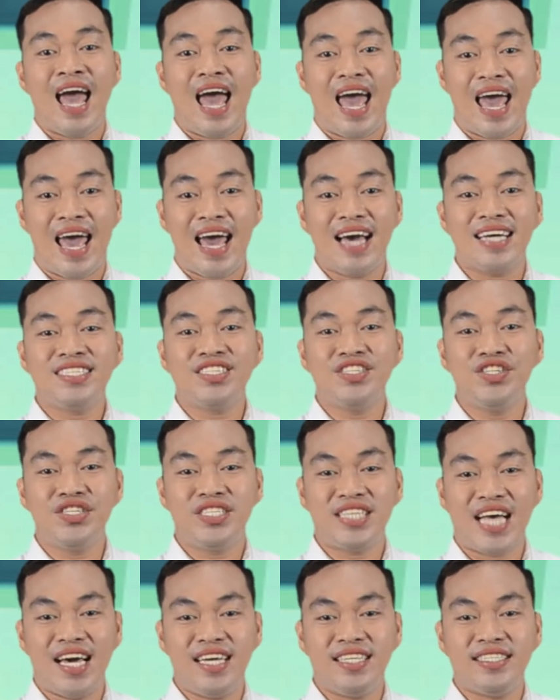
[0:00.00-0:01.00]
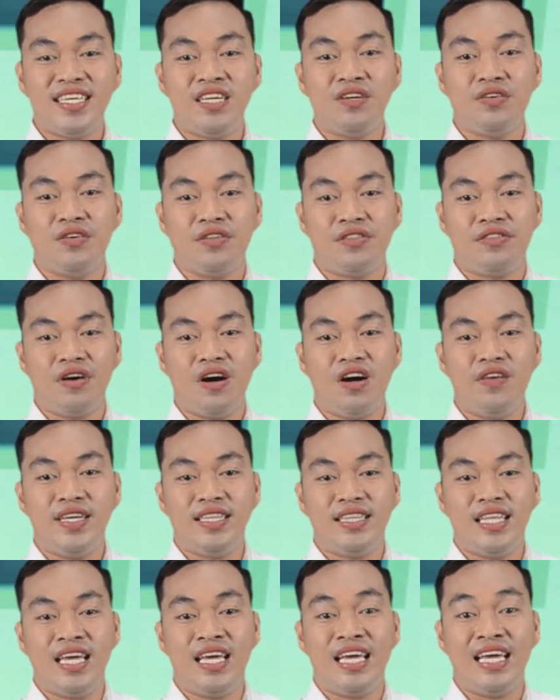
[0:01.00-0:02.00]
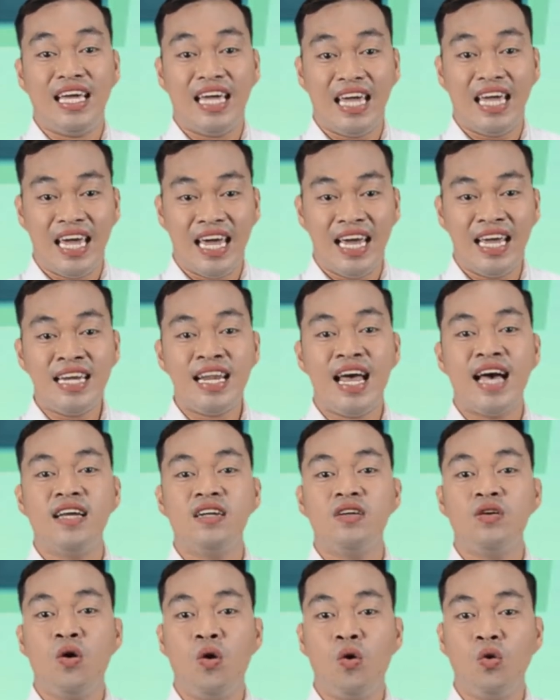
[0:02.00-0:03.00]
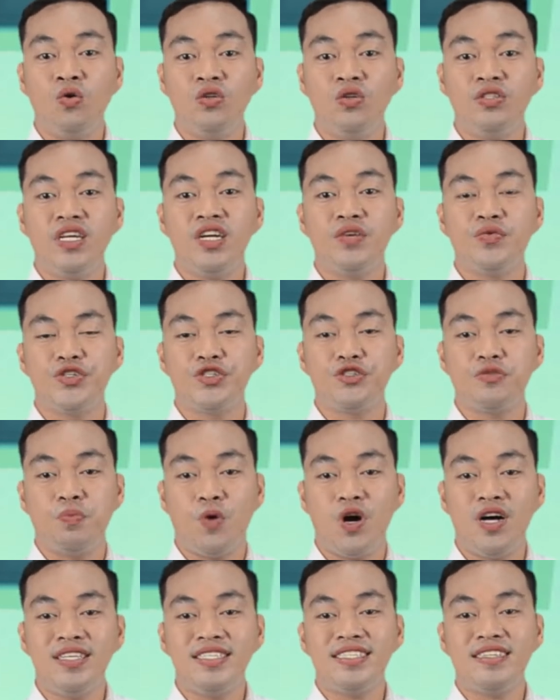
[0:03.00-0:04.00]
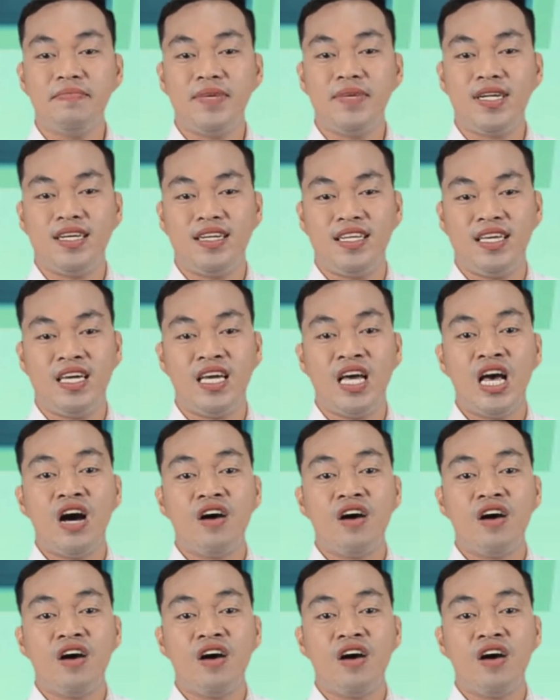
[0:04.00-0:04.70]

exercising authority in and holding responsibility